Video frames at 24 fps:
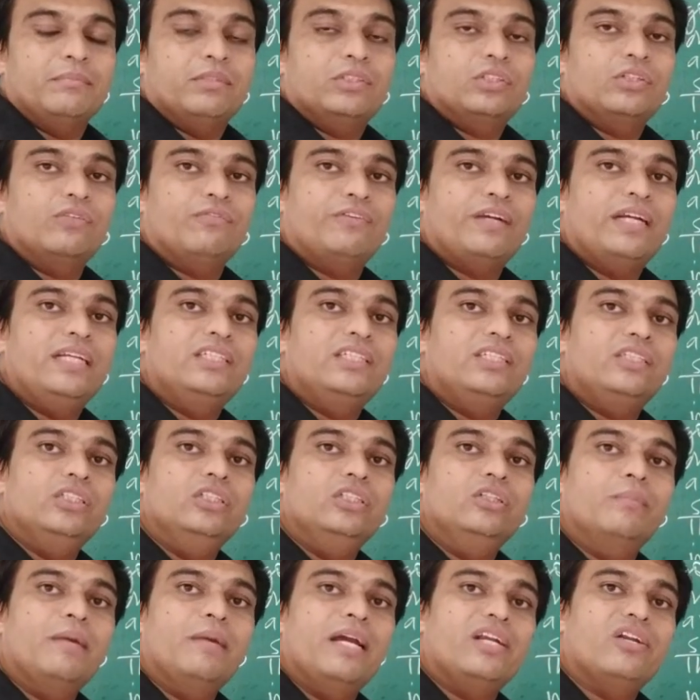So friends,
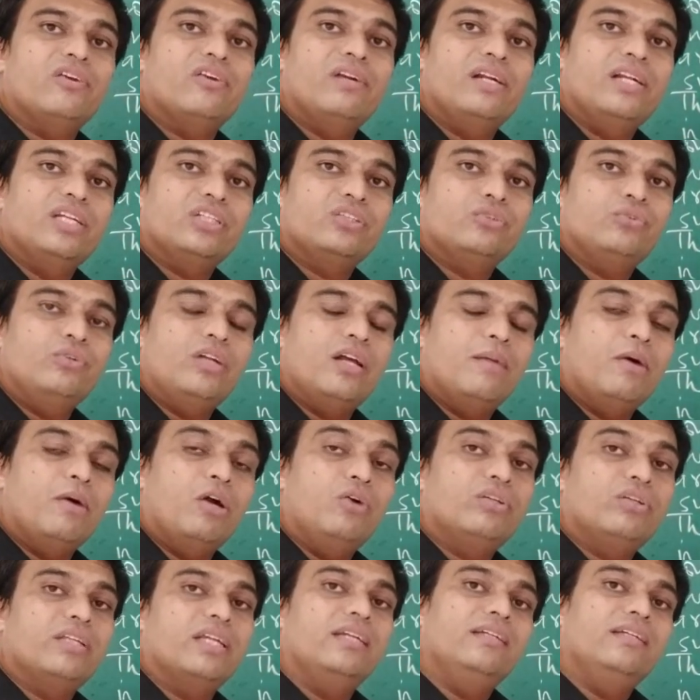you might have understood
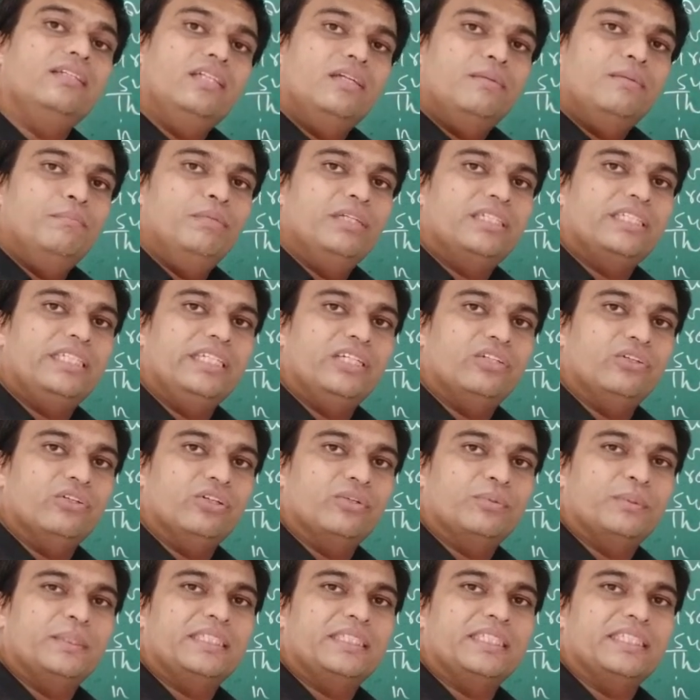about the mixed
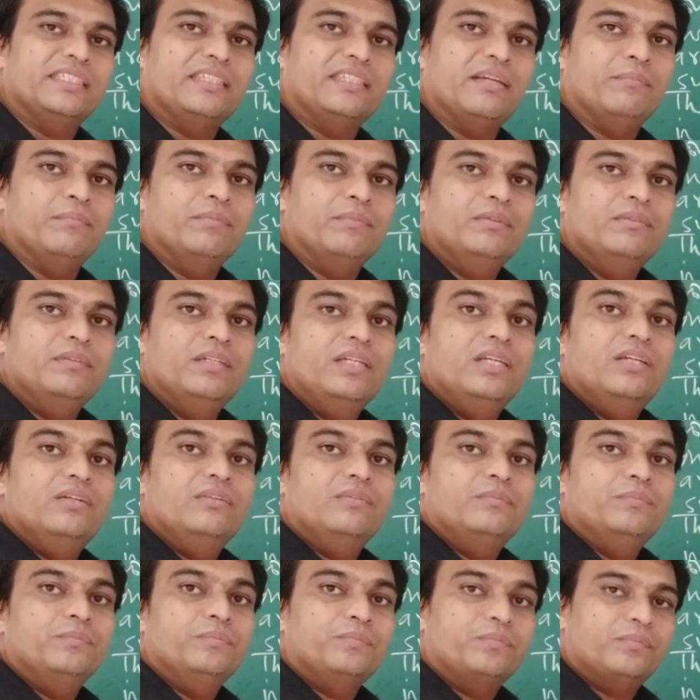economic system.
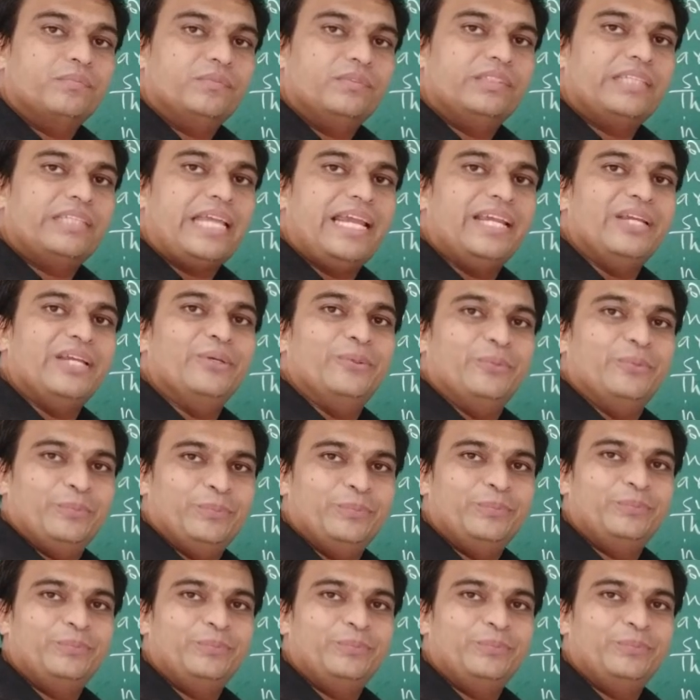Thank you.